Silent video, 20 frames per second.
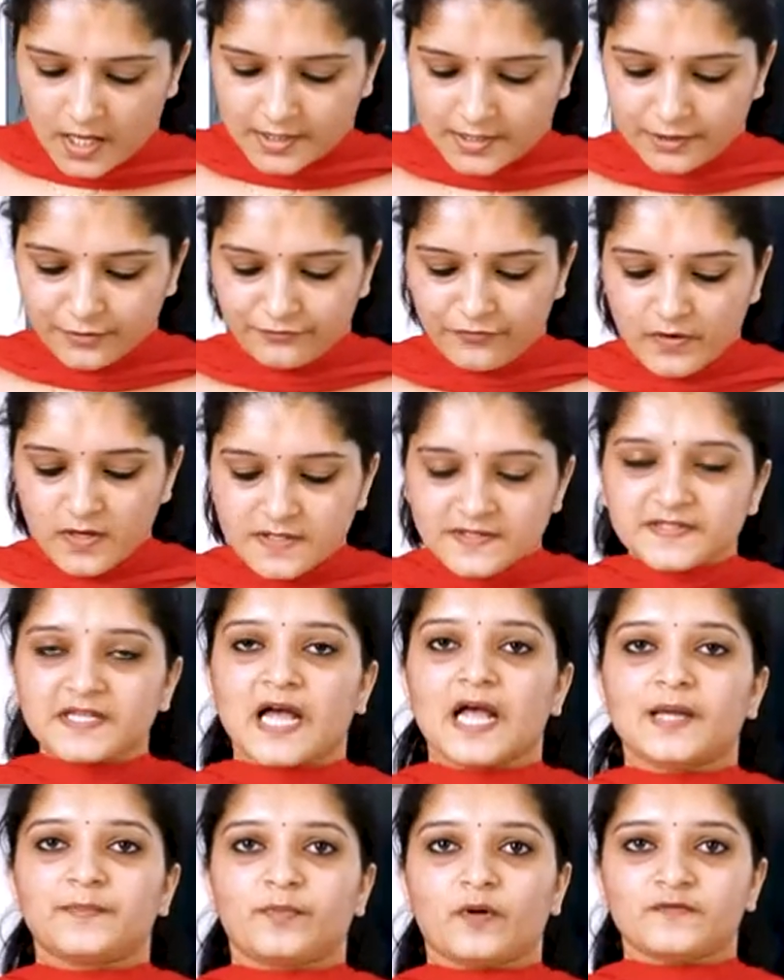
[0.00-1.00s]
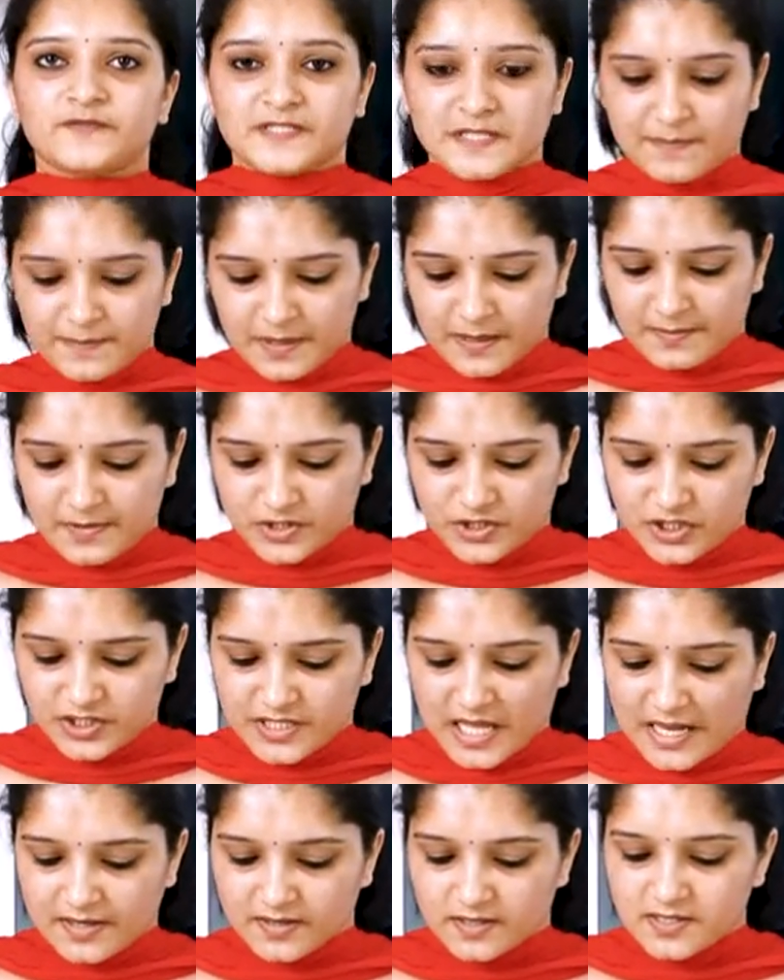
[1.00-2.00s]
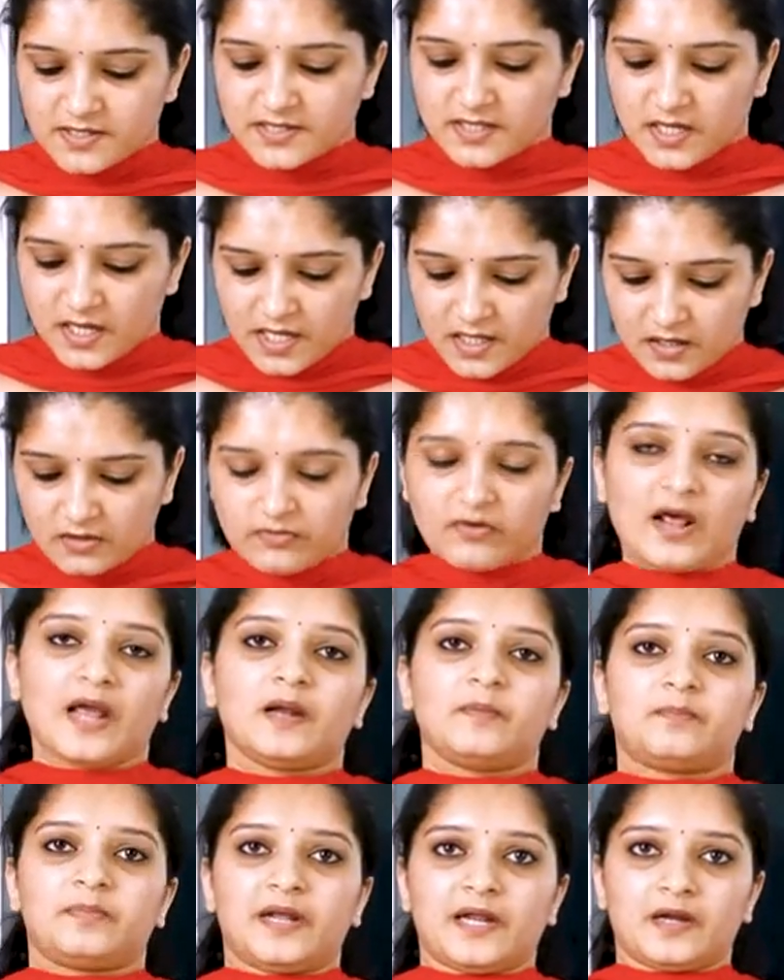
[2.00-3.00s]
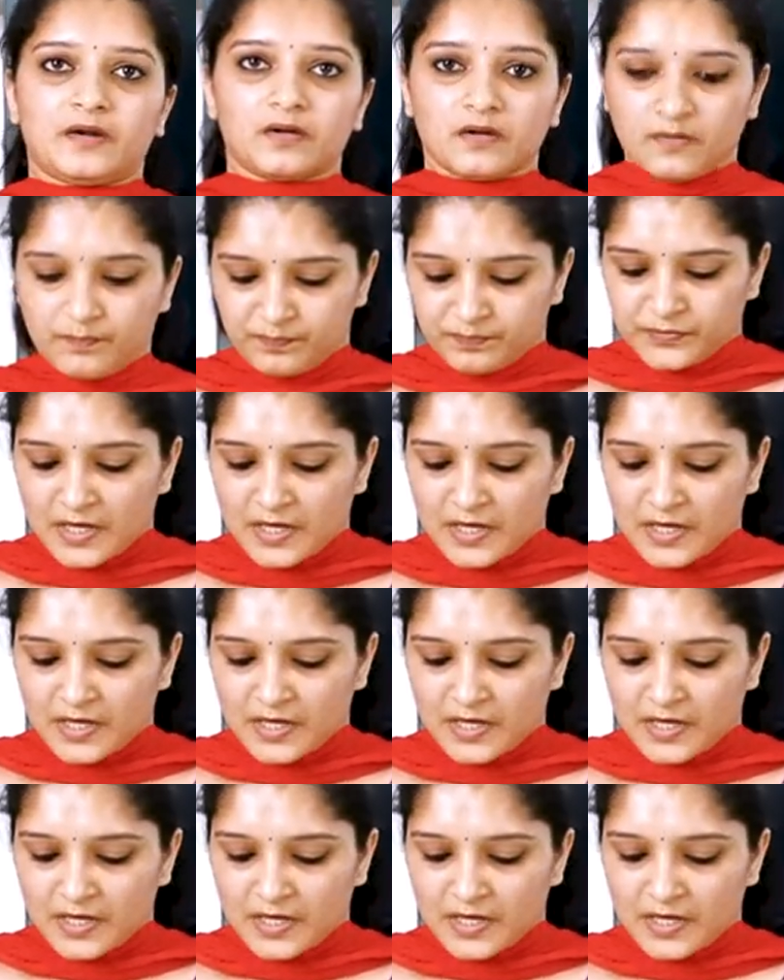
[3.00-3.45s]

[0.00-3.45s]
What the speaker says: The first type of simple machine, that is inclined plane.